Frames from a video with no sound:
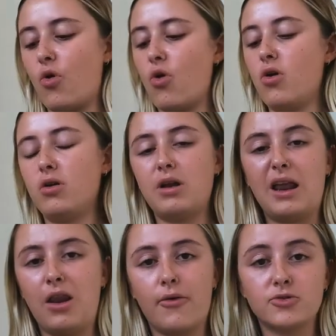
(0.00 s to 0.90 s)
for
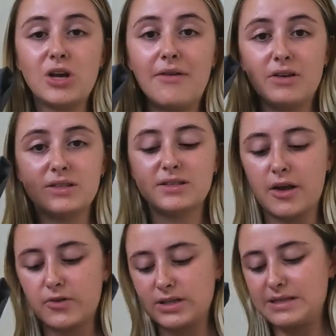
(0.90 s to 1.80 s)
like long travel and
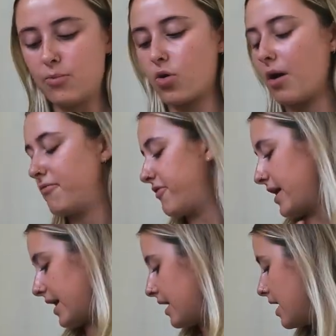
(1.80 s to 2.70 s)
stuff because it's more
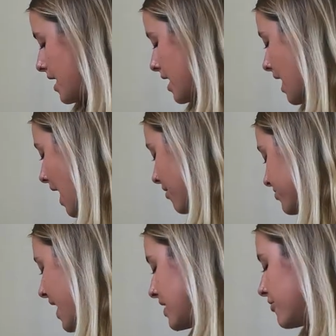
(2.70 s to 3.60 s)
comfy.
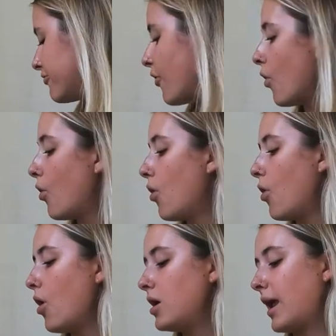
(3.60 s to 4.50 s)
And then
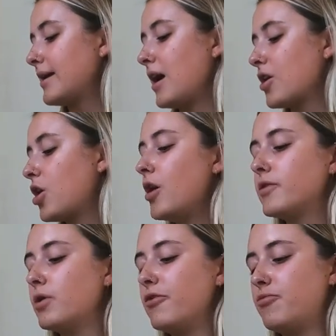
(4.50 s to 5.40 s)
for like a
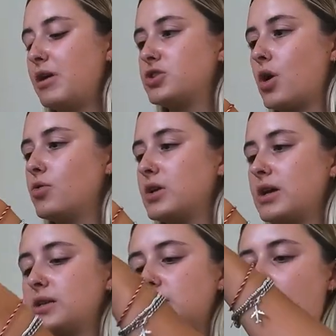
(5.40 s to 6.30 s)
cover up for my
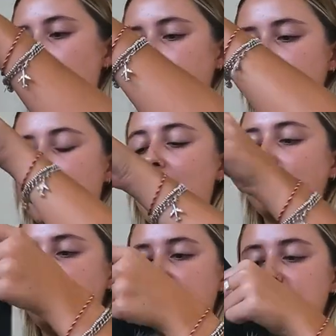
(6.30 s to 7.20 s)
shoulders, I just
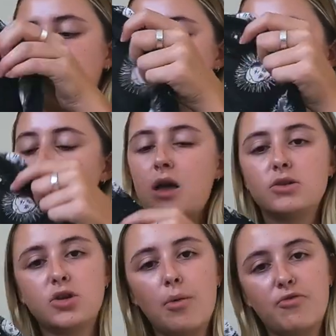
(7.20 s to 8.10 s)
have this
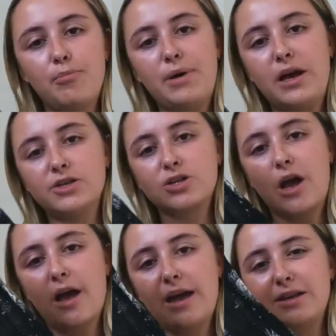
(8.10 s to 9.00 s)
top from
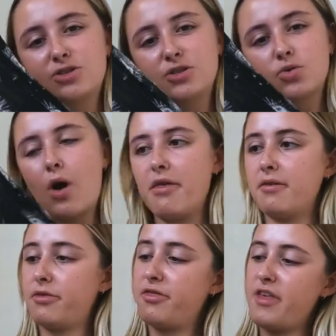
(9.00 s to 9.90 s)
Bershka. It's just quite
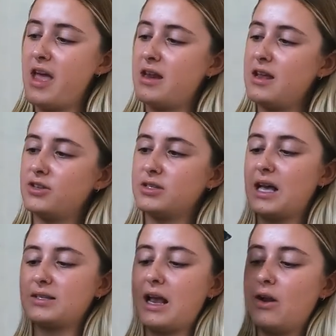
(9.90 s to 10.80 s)
thin, it just
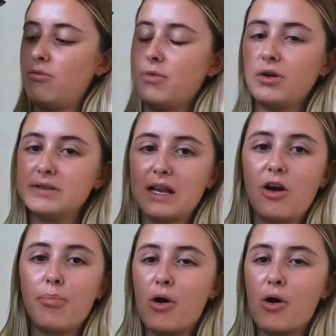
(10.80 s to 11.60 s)
has like little moons and little